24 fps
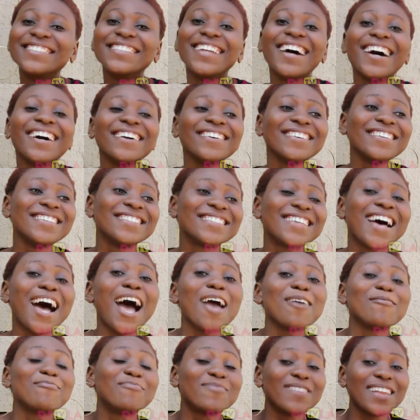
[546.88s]
Now it's
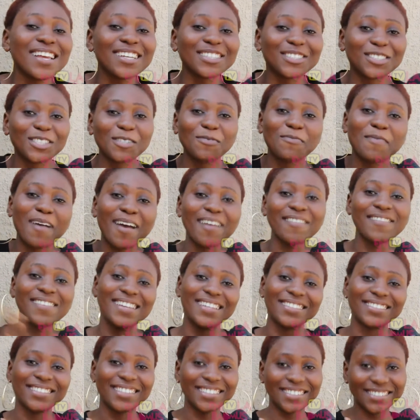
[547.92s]
I pledge to my
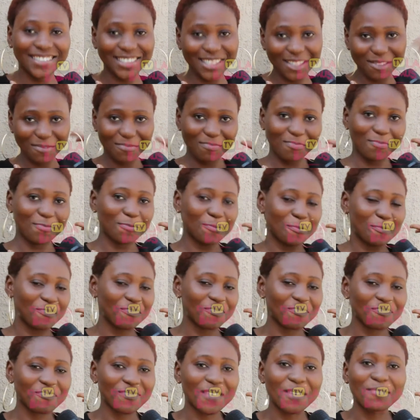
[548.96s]
relationship,
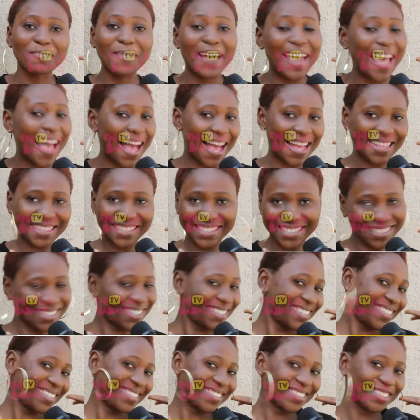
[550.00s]
my
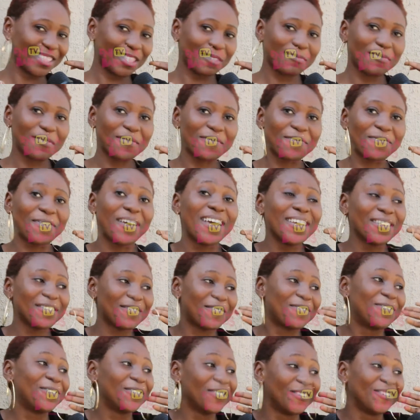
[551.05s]
heart, to be
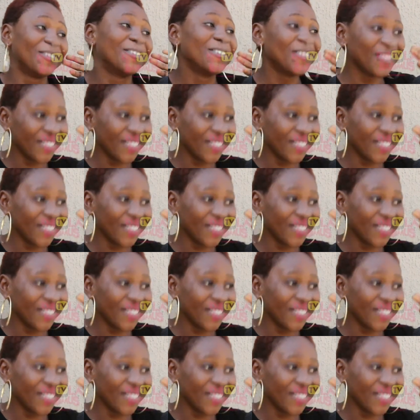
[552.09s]
faithful.